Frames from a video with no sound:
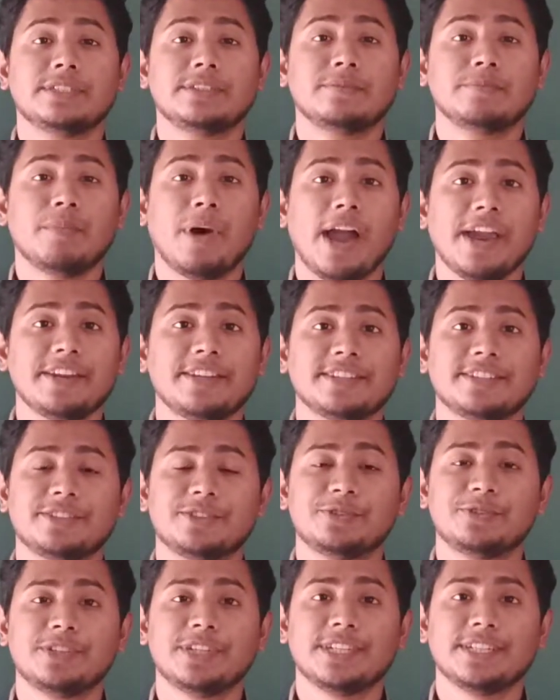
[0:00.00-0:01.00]
my dear
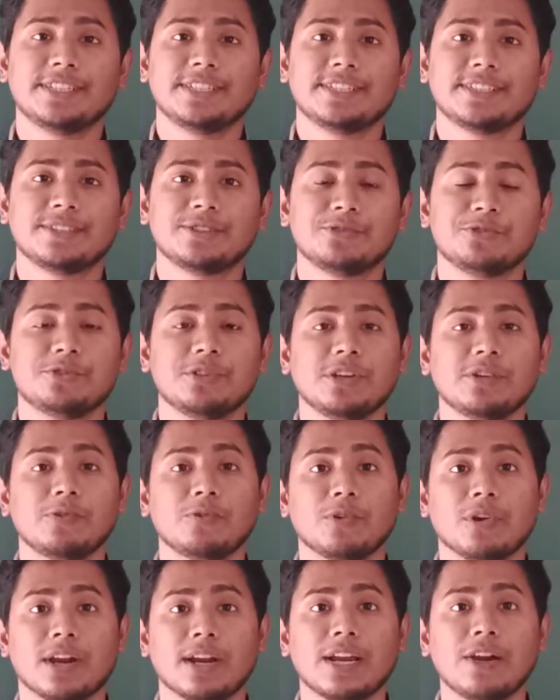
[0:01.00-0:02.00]
students, today
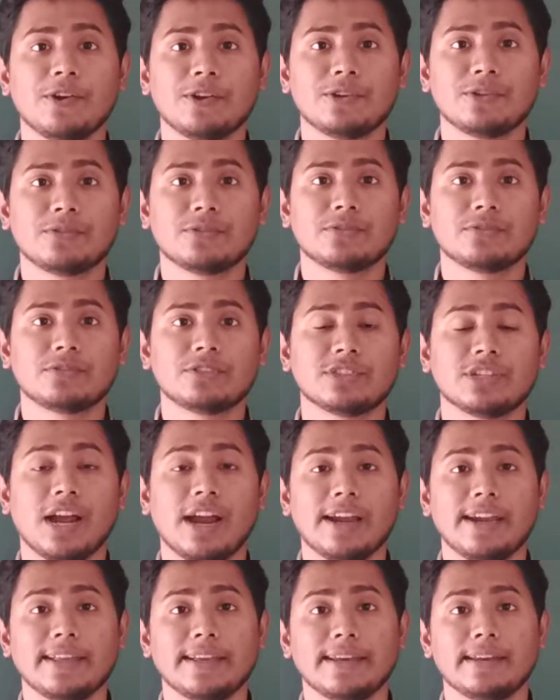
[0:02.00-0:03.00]
we are going to
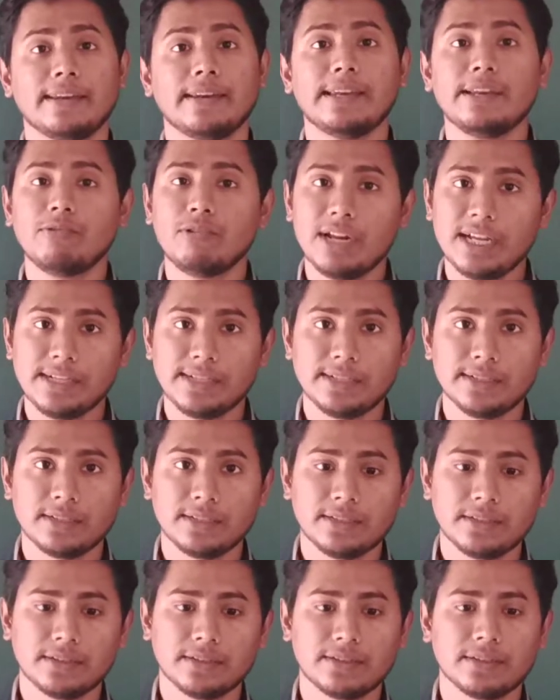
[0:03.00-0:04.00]
start a new
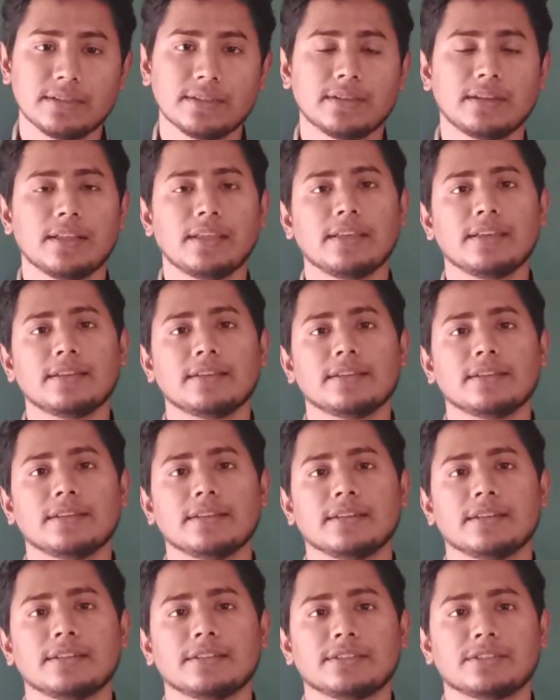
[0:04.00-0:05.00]
lesson.
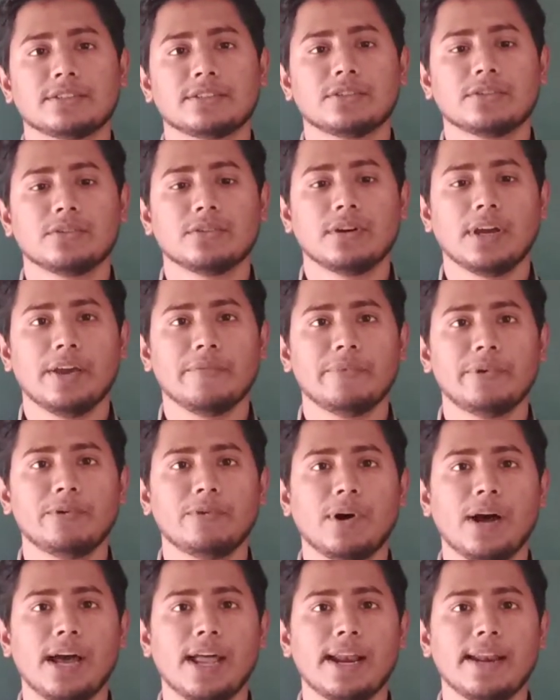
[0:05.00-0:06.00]
So
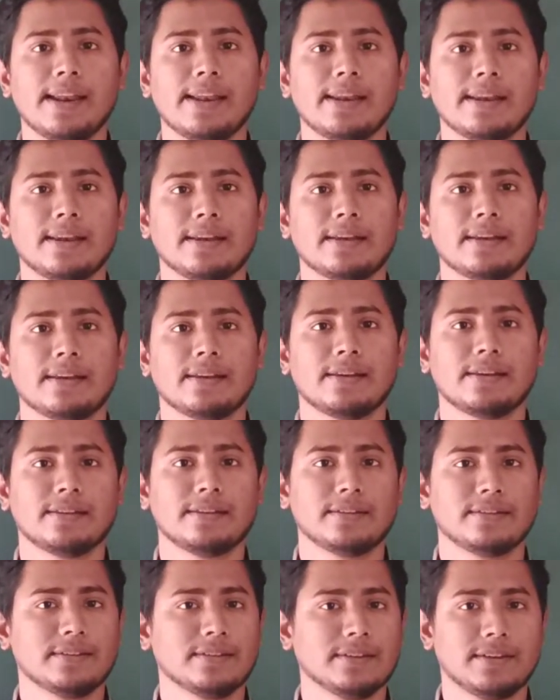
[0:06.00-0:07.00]
everyone
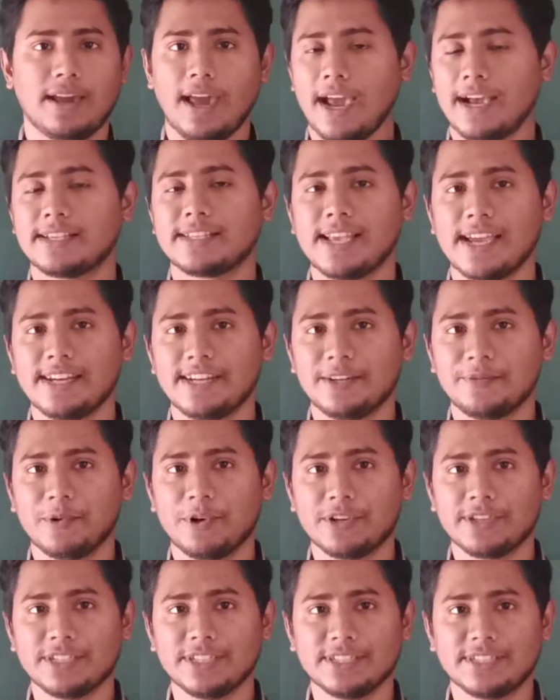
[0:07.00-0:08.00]
excited
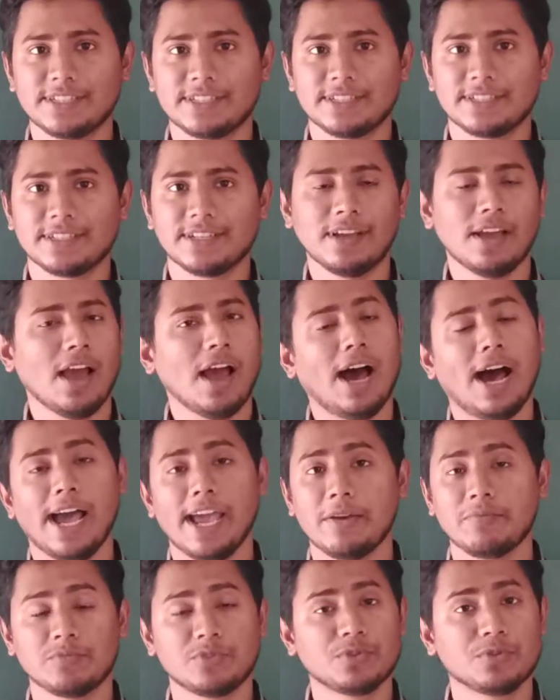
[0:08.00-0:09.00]
for this?
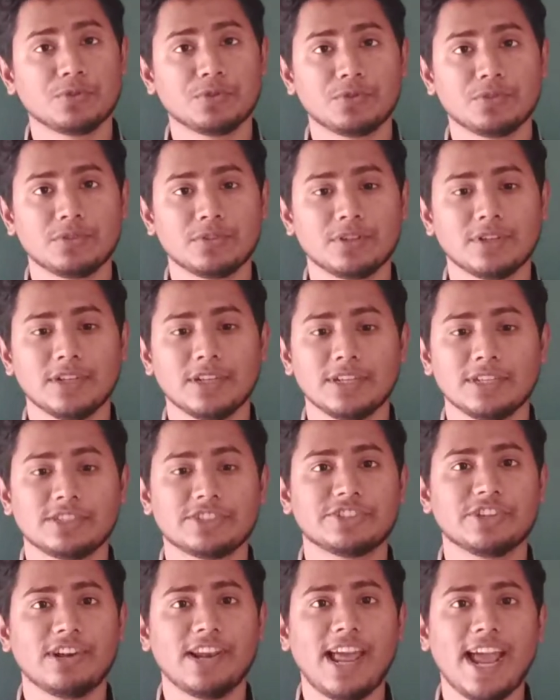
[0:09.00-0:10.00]
I am too.
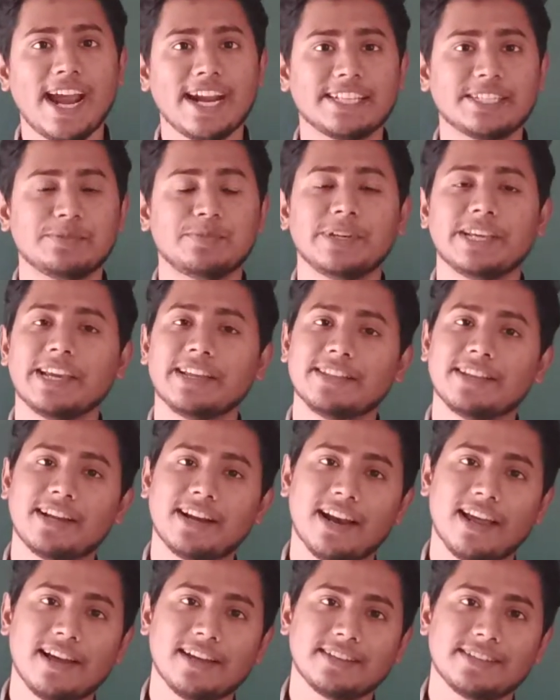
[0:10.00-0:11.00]
So let's begin the
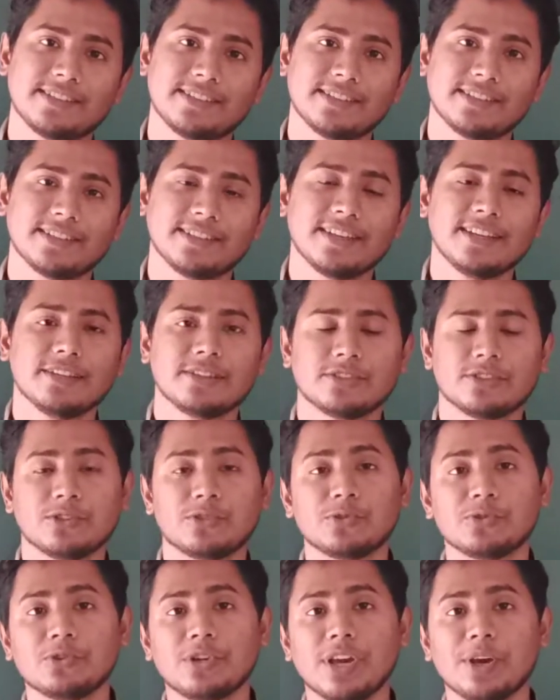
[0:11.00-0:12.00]
class. So
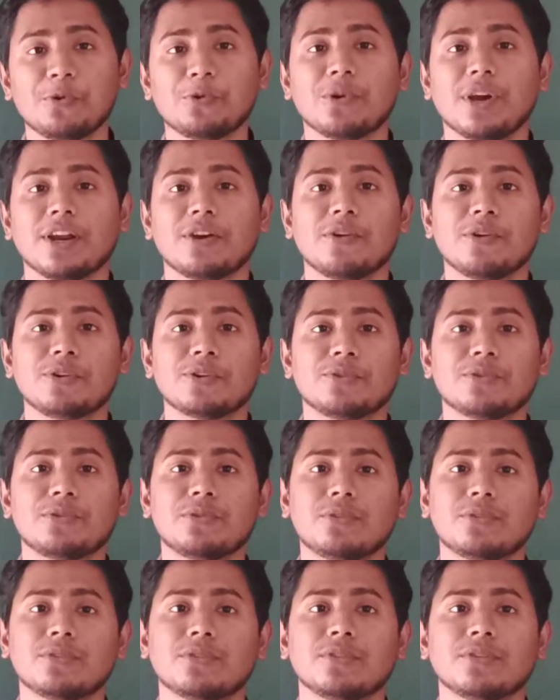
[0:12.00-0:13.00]
today we are going
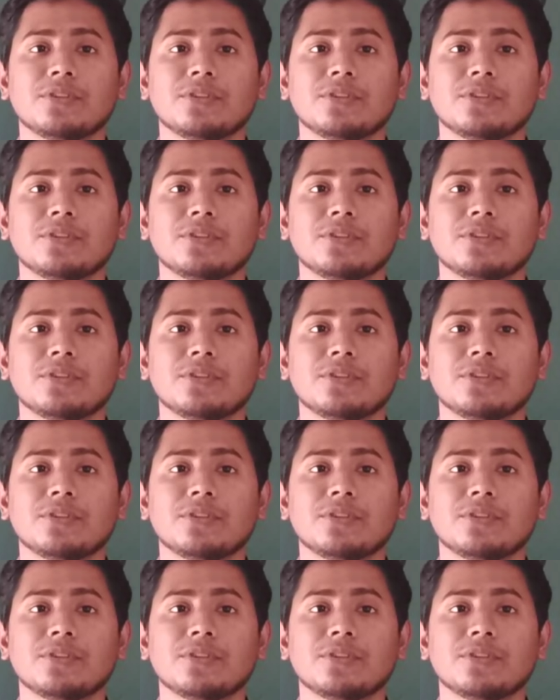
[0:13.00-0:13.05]
to